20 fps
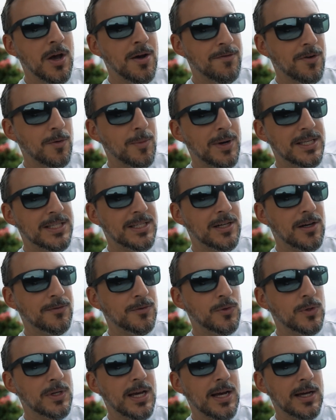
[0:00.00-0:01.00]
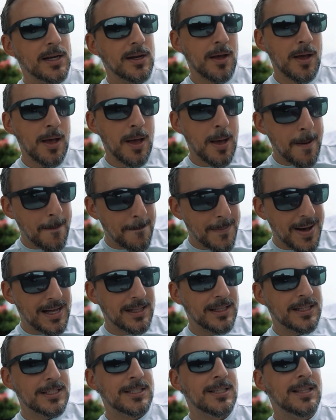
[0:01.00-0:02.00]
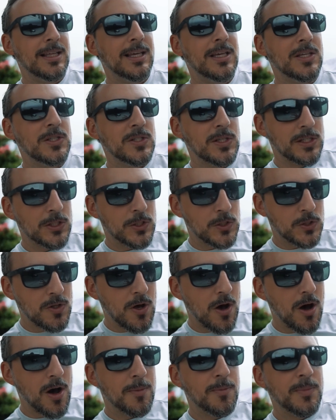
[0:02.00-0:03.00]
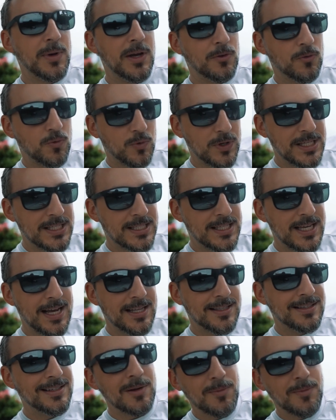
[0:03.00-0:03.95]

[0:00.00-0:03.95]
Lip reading: for myself to kind of balance things and stop and reset.